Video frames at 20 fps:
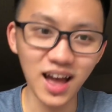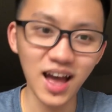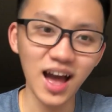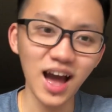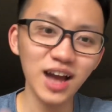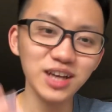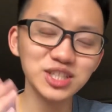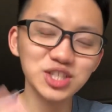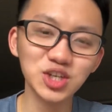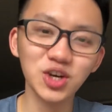
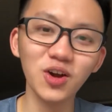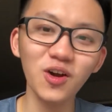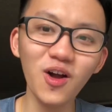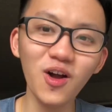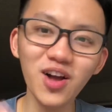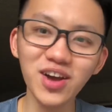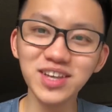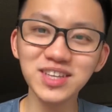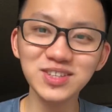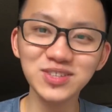I
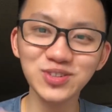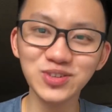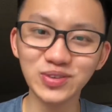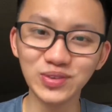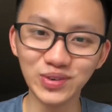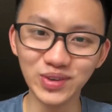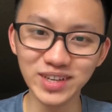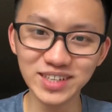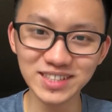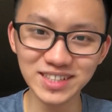tried to
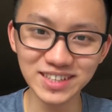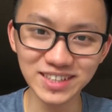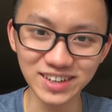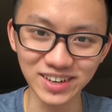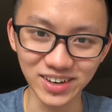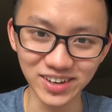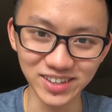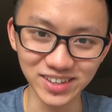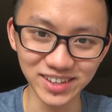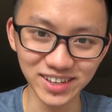reason
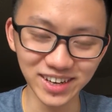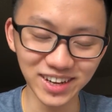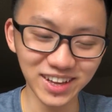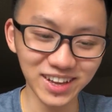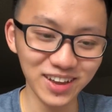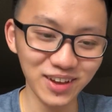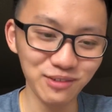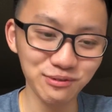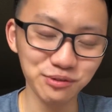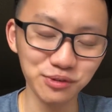her
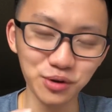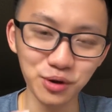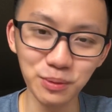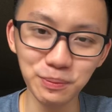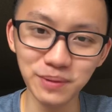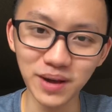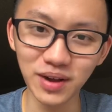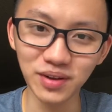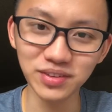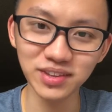for
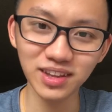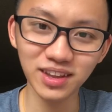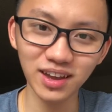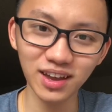about